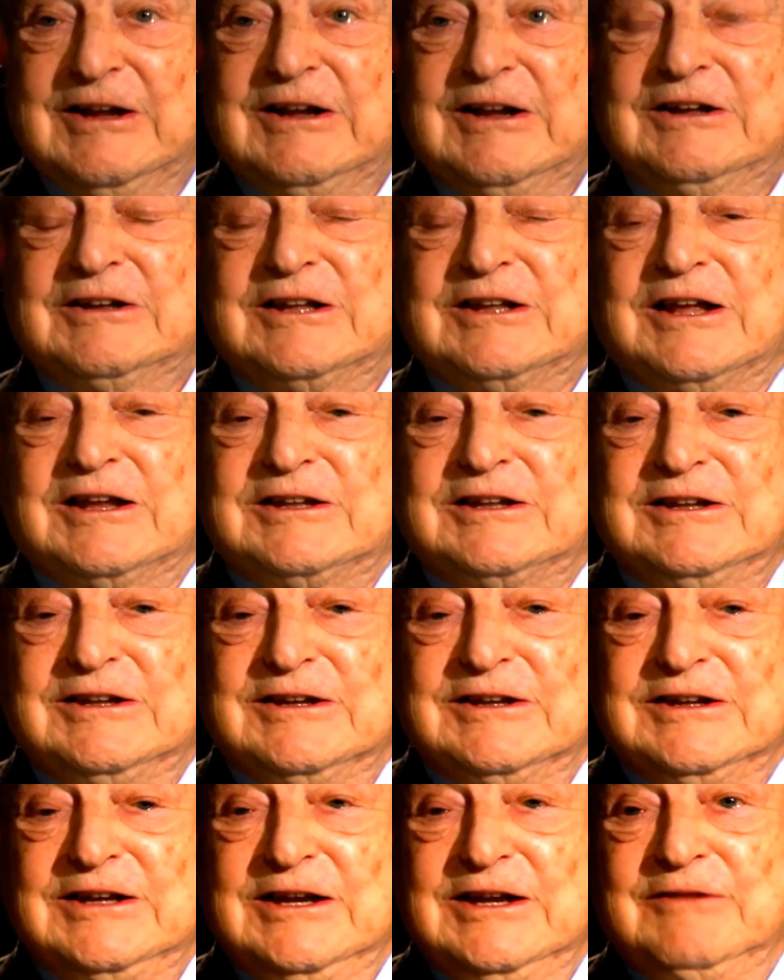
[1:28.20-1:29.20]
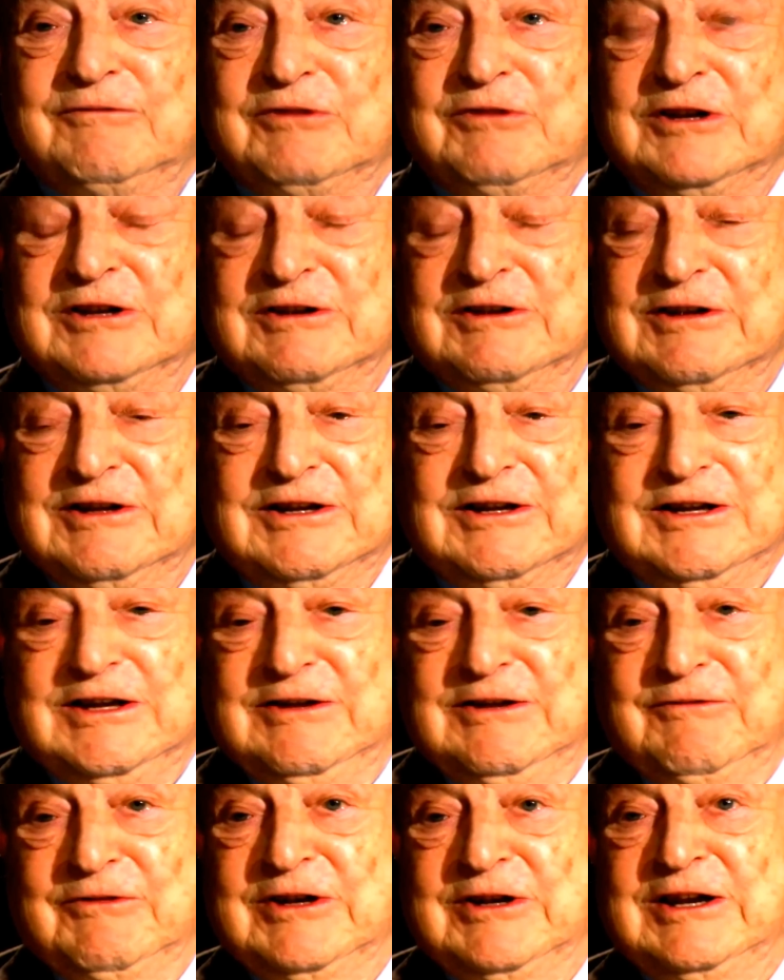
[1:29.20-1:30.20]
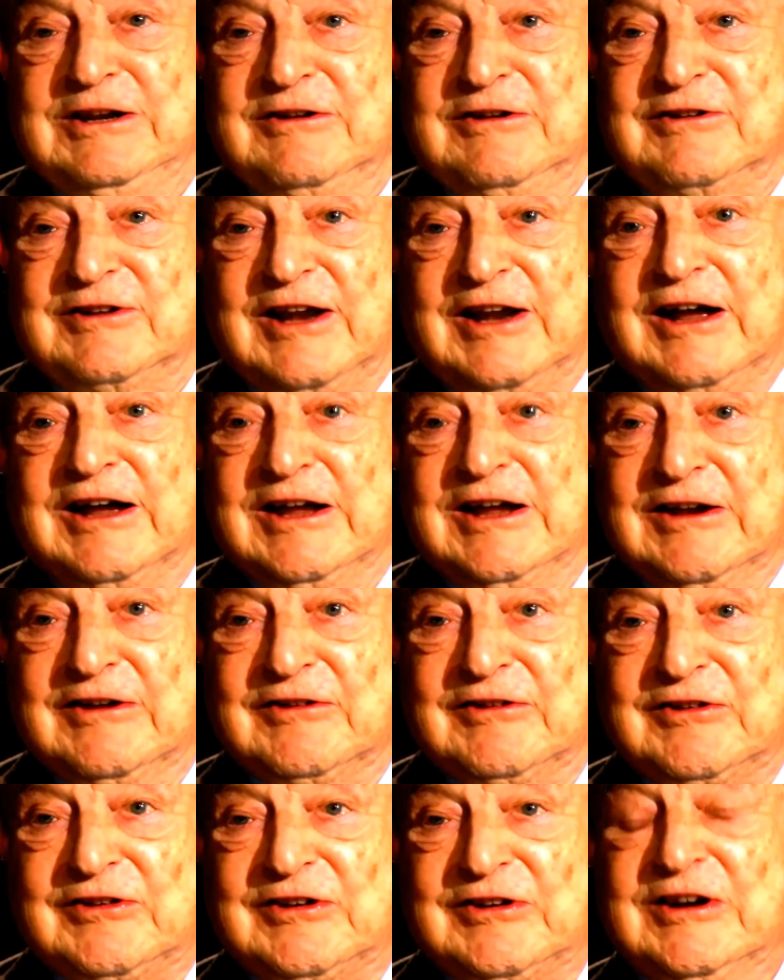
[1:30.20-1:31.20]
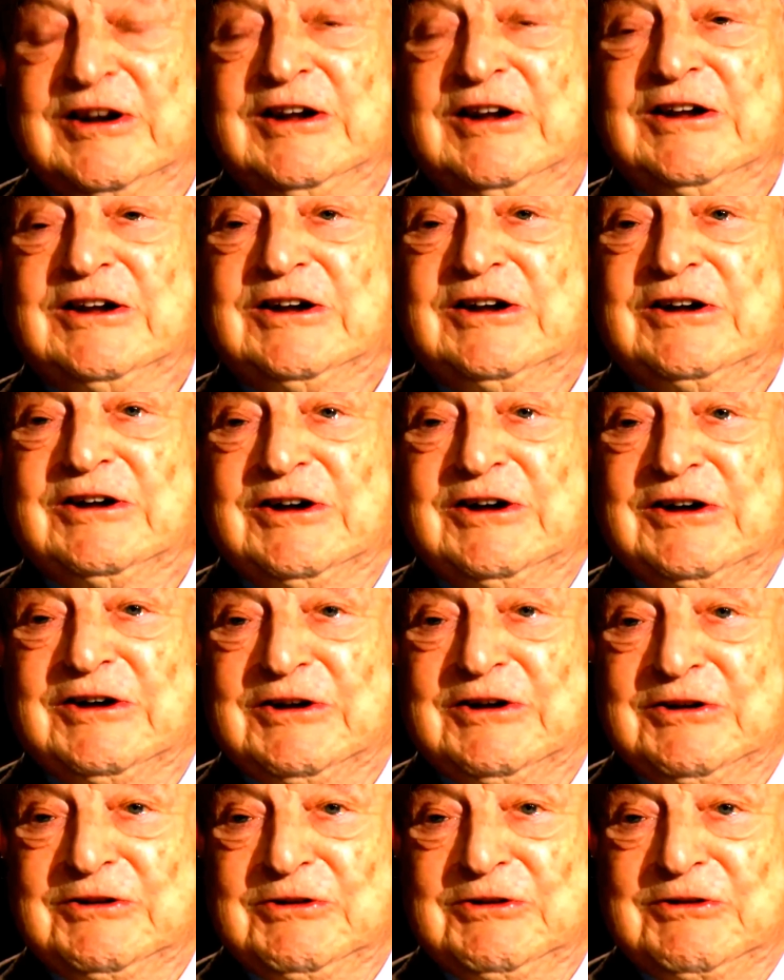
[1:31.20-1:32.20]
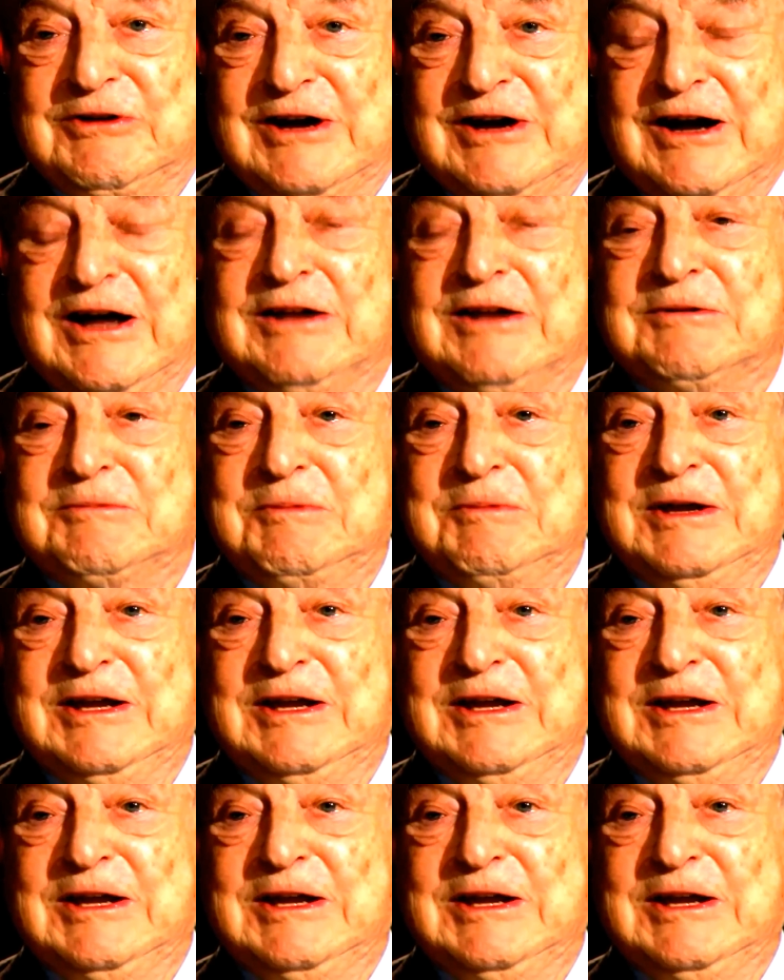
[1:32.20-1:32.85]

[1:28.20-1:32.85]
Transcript: that even in science you can't